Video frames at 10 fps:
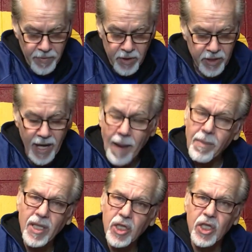There's not
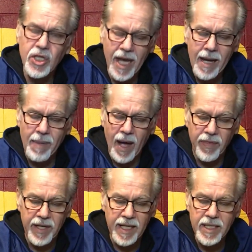much to say
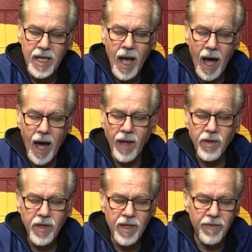about these
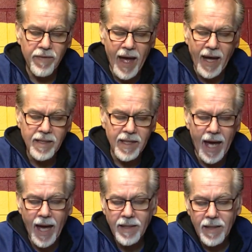other than the fact
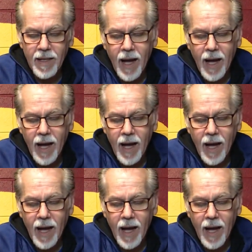that